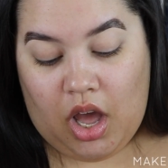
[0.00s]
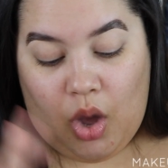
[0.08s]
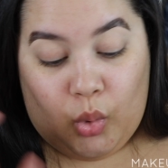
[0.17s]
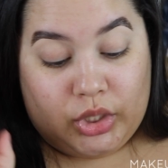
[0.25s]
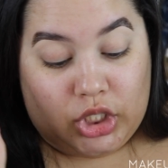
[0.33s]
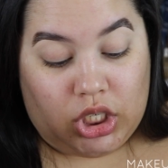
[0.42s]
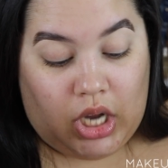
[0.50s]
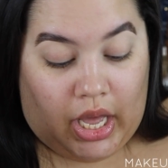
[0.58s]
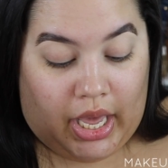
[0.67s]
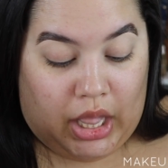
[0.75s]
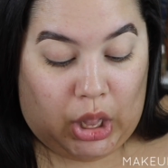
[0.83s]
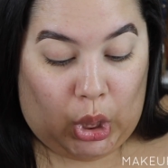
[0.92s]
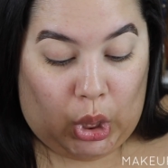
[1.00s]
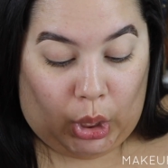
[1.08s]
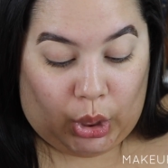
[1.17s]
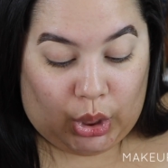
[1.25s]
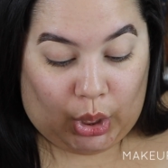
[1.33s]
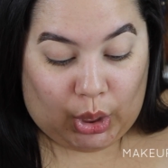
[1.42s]
which I
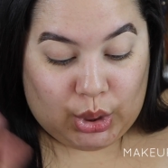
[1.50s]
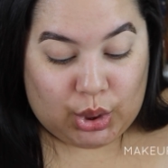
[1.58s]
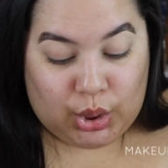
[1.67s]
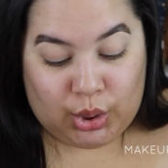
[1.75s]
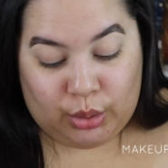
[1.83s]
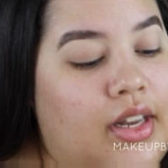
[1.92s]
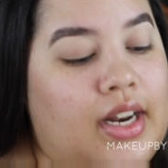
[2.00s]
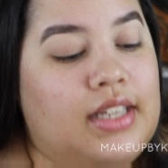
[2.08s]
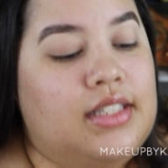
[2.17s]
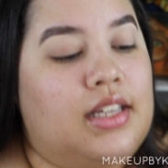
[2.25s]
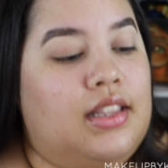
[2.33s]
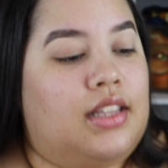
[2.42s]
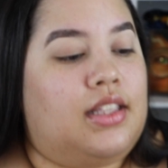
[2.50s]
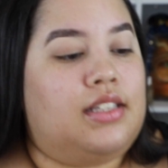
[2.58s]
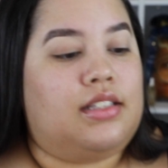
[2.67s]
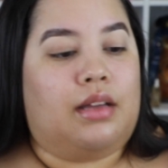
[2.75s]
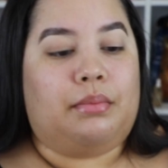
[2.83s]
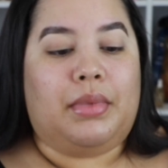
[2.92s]
like that. The next thing that they
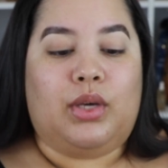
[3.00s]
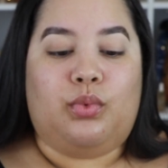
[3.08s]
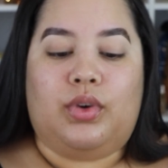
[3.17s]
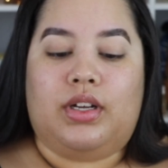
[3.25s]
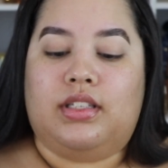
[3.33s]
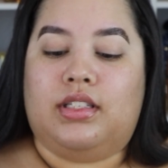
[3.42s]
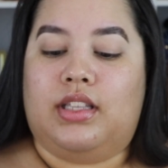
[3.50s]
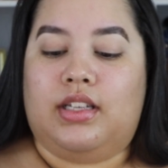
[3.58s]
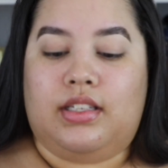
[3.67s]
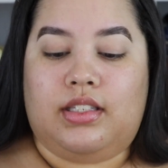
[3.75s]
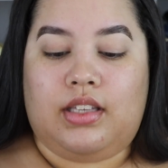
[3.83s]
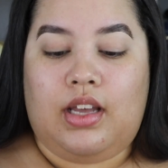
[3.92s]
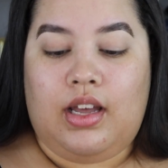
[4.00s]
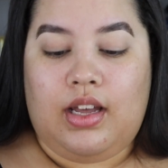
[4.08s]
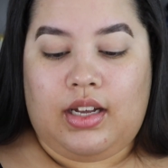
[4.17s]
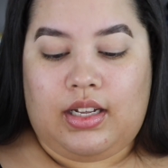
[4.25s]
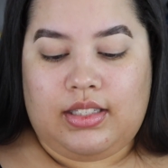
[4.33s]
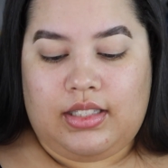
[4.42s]
sent me was this
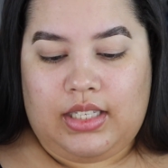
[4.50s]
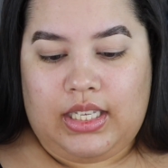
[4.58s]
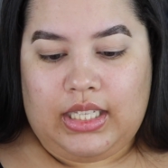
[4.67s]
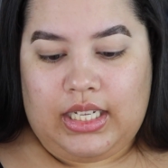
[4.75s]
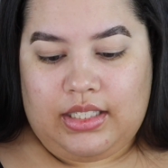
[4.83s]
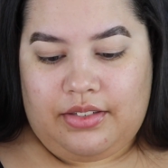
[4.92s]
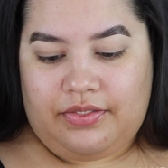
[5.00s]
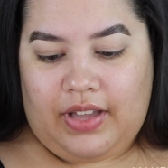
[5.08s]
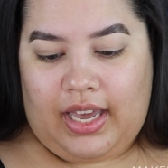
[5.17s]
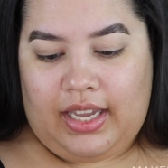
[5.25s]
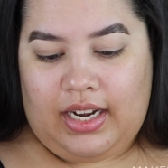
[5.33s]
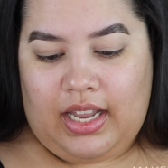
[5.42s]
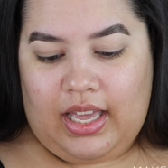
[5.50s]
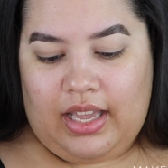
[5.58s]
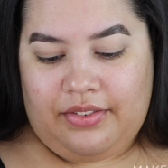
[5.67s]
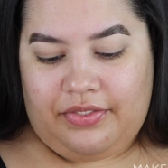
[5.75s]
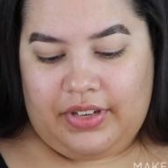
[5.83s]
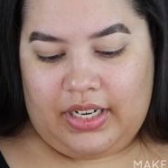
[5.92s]
Conceal and Define
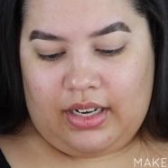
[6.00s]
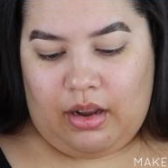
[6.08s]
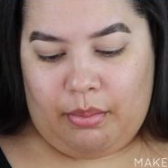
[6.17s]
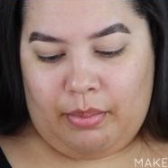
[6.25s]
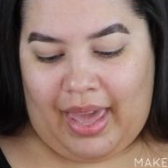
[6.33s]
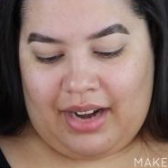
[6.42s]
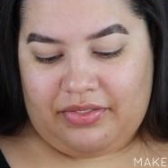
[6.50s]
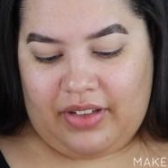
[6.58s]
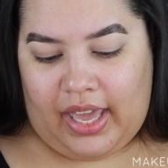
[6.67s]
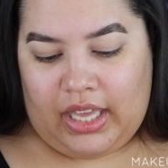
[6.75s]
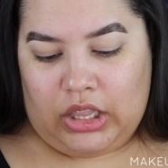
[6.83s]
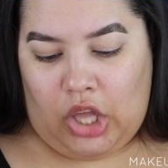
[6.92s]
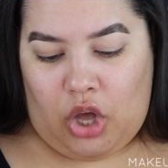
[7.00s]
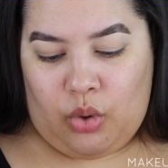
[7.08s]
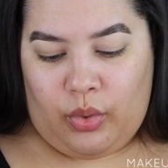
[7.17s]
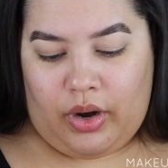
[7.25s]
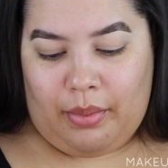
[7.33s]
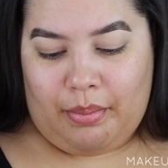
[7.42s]
Infinite Mattifying
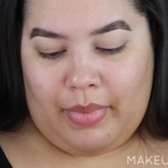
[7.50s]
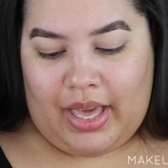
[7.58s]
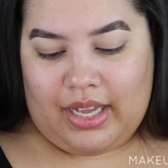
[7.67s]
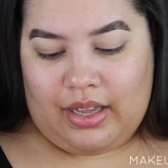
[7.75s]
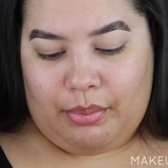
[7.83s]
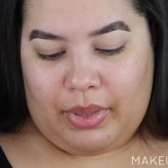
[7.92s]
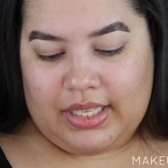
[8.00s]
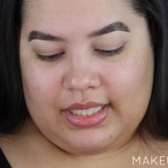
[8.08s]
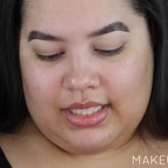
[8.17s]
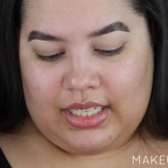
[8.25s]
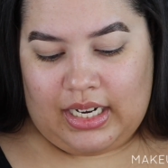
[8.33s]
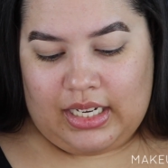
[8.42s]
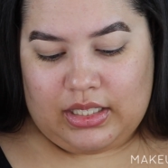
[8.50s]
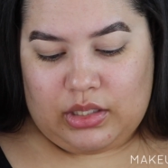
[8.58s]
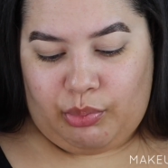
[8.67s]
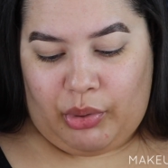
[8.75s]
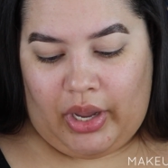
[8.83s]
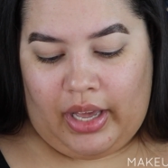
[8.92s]
Longwear Makeup Setting
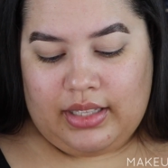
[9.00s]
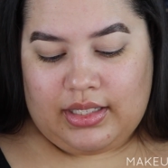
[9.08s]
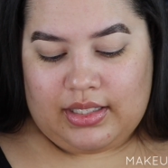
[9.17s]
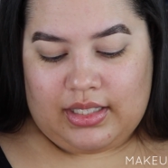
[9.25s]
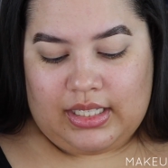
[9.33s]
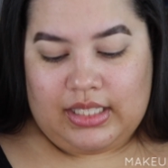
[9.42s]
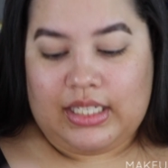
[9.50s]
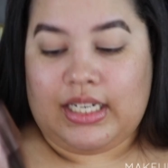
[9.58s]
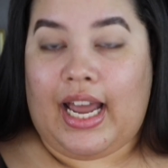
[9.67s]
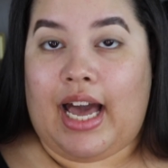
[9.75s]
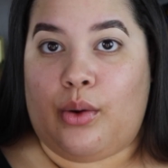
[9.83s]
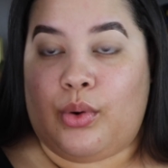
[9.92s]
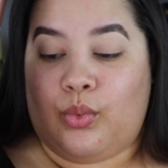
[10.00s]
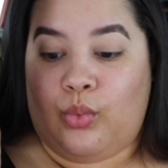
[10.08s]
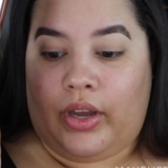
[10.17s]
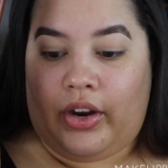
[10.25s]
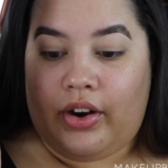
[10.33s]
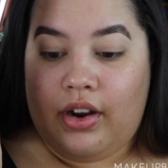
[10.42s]
Spray. It's a 16-hour
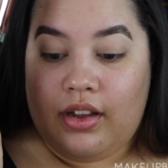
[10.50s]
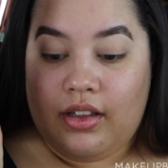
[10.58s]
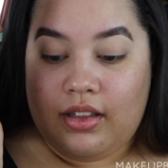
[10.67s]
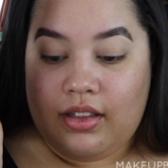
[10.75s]
wear.